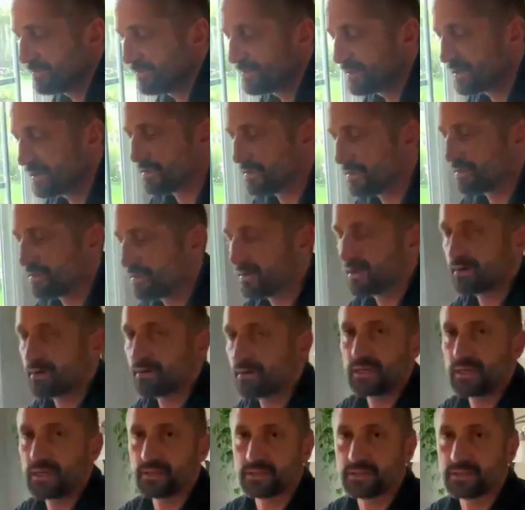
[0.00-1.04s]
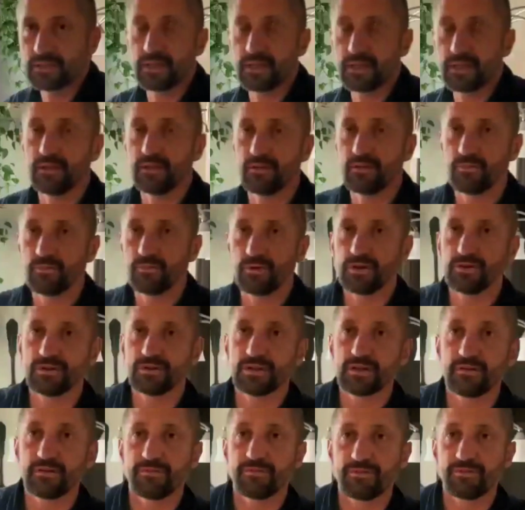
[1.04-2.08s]
of the other ingredients that we're
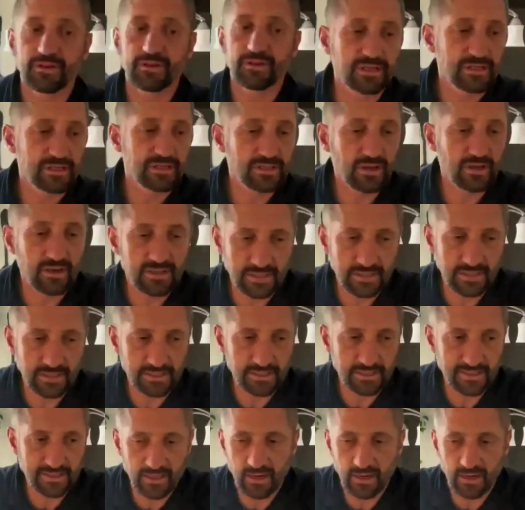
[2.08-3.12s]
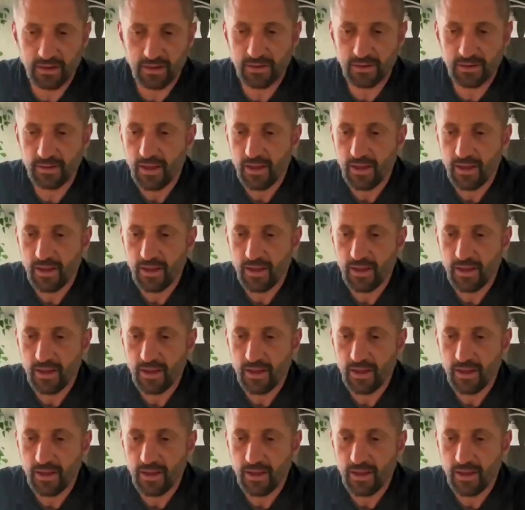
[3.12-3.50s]
using for the sauces today.